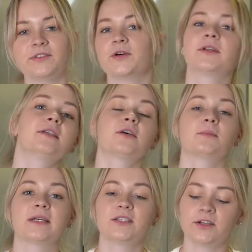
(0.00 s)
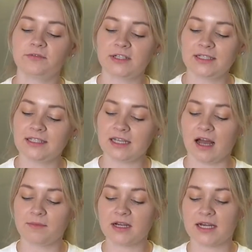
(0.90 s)
donuts on my surface.
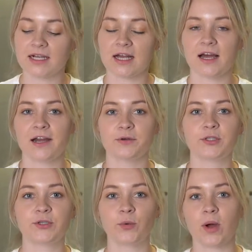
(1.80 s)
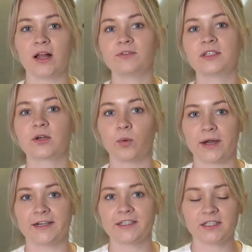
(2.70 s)
I'm gonna cut out 12
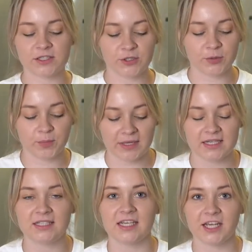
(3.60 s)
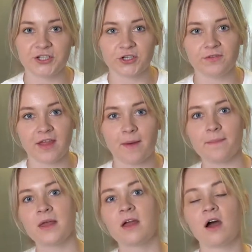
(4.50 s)
squares to place each of them
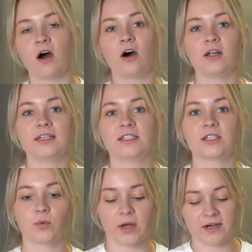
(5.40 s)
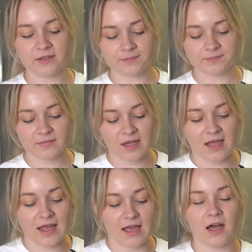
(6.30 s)
on the square
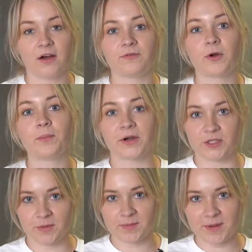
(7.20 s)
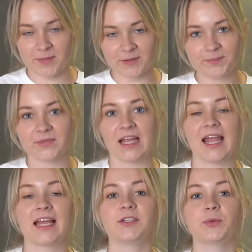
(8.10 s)
from parchment paper.
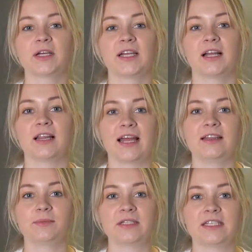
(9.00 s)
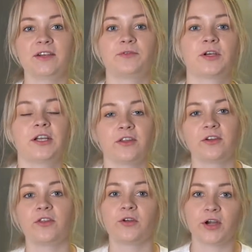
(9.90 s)
And we're gonna let them sit for
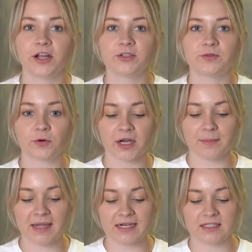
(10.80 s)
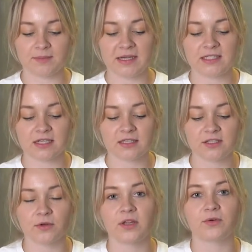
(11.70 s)
another 30 to 40 minutes, basically
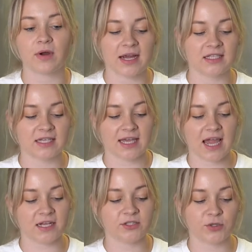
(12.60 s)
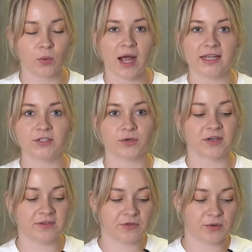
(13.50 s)
so they rise again twice or
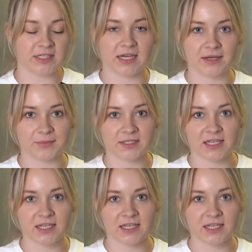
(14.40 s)
even 3 times.